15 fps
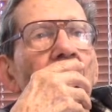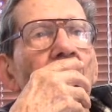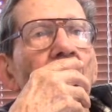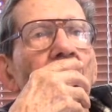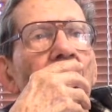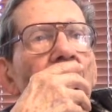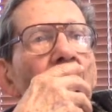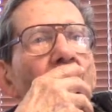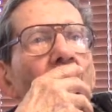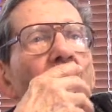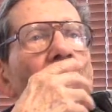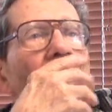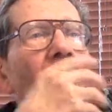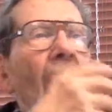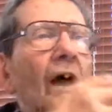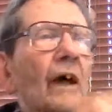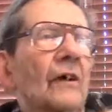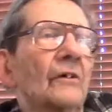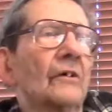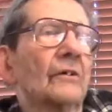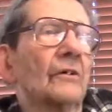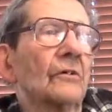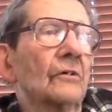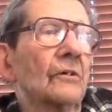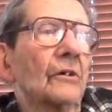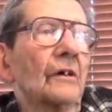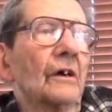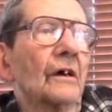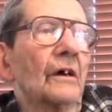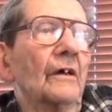No, the
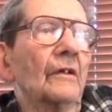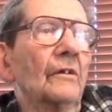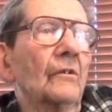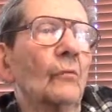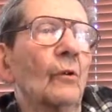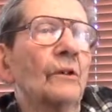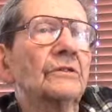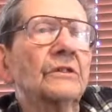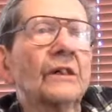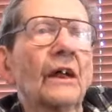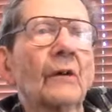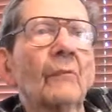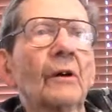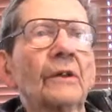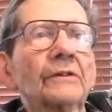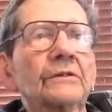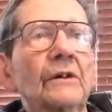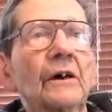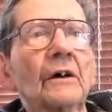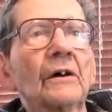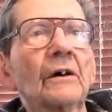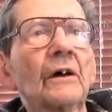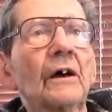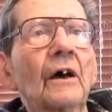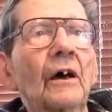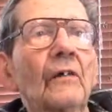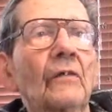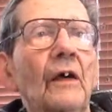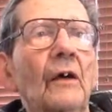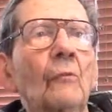ones that I met,
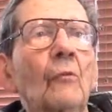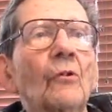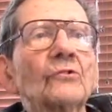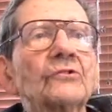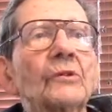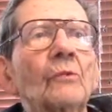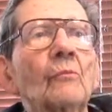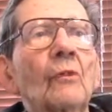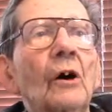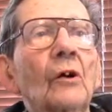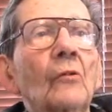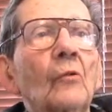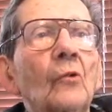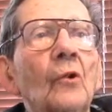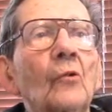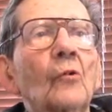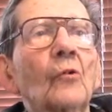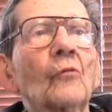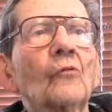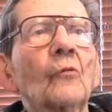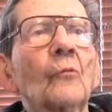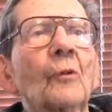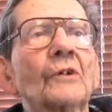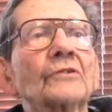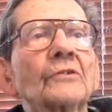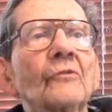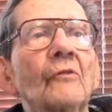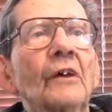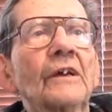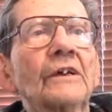most of them were from
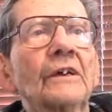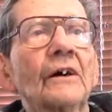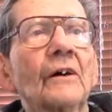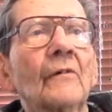Pennsylvania.